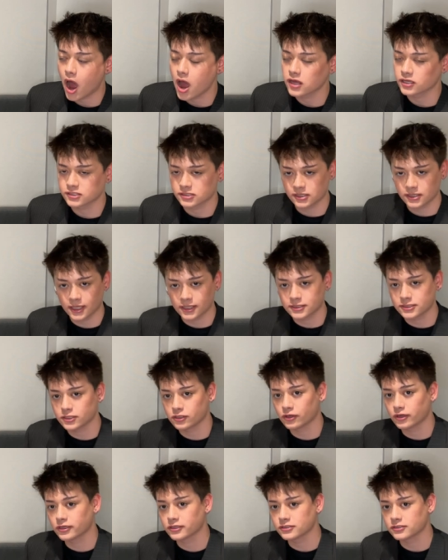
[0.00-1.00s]
Is it that
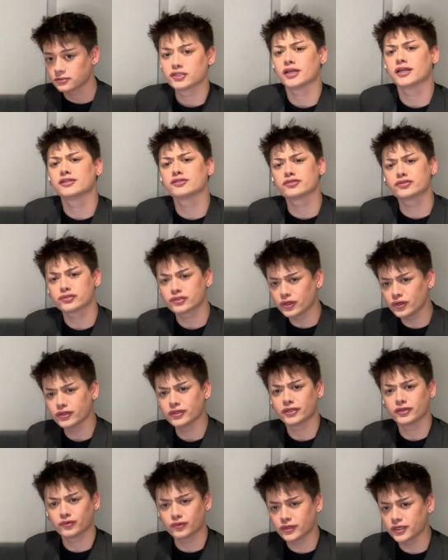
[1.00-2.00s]
serious? And
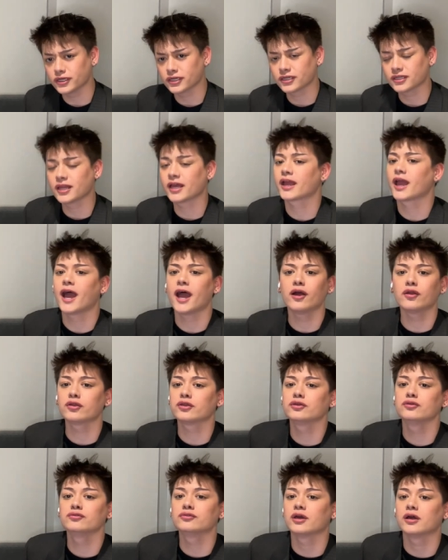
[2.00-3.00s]
stolen work, like, how do
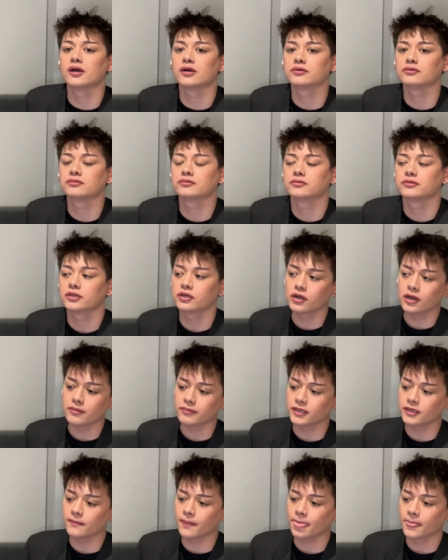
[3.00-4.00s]
you know? You know what I
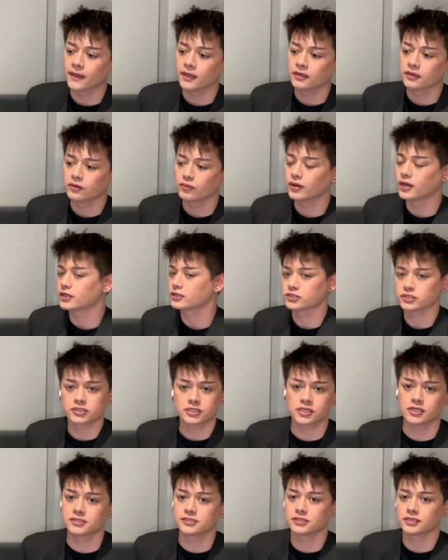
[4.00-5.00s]
mean? What, just
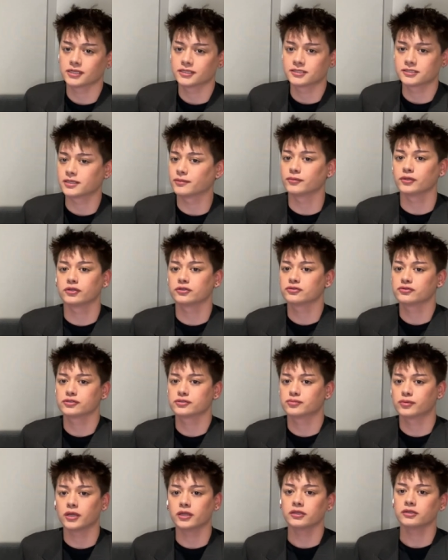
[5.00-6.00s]
because it's similar to his
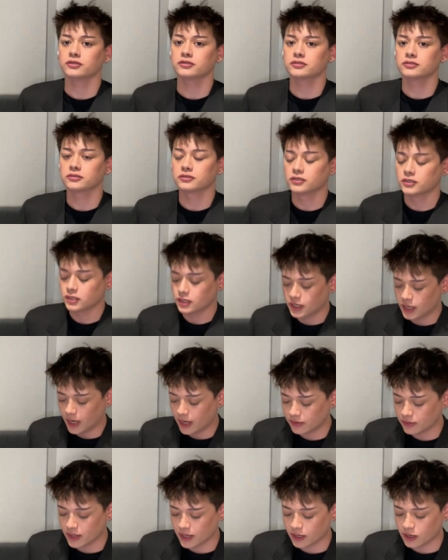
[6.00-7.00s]
brother's?
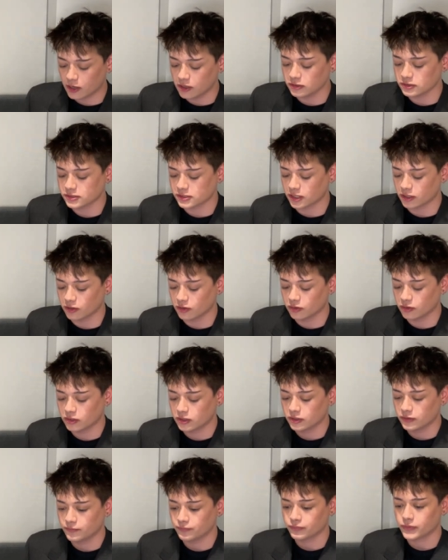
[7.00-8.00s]
And like, also,
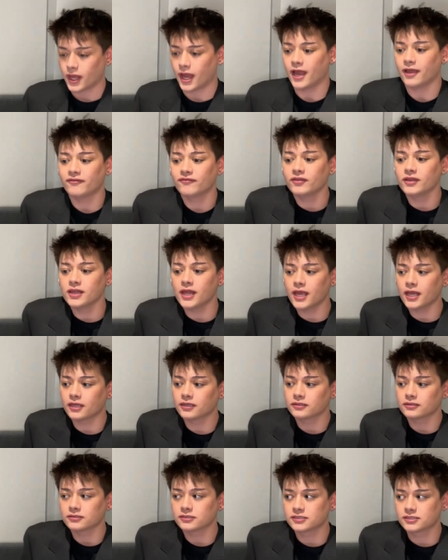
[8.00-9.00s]
I feel like
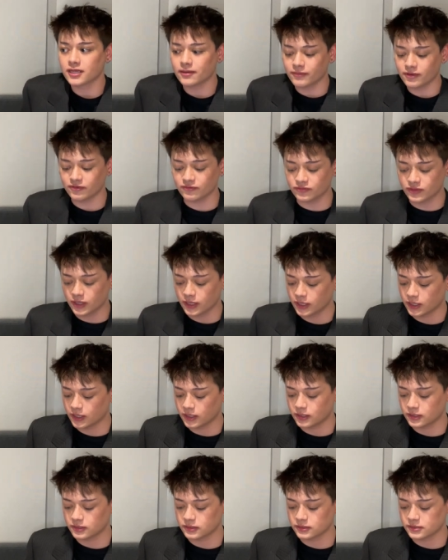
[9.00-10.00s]
some of
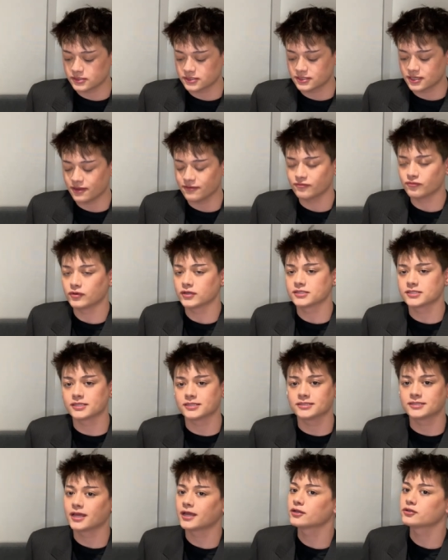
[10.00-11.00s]
the stuff was
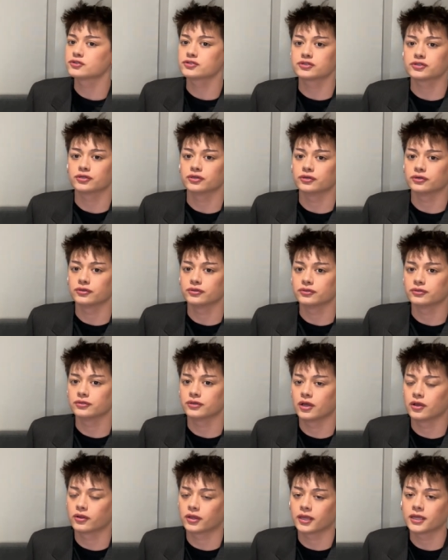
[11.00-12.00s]
intentional,
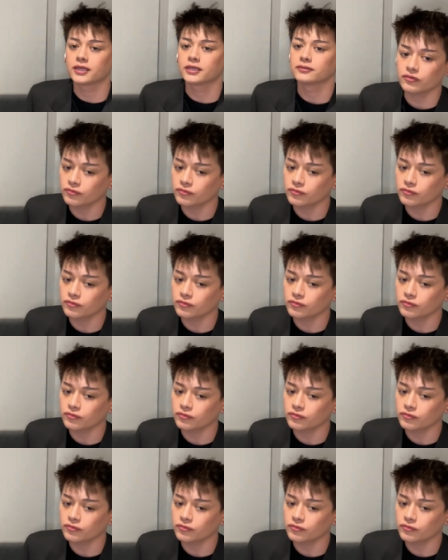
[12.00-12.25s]
okay?